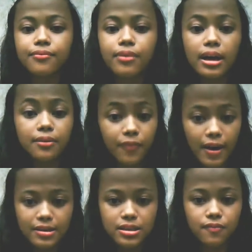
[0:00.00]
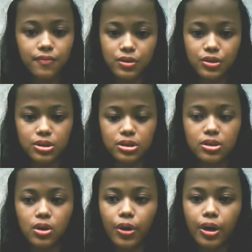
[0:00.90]
advanced features,
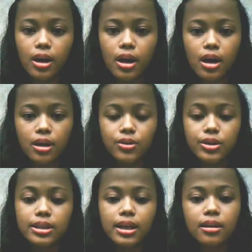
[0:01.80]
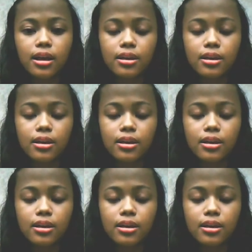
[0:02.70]
or you can add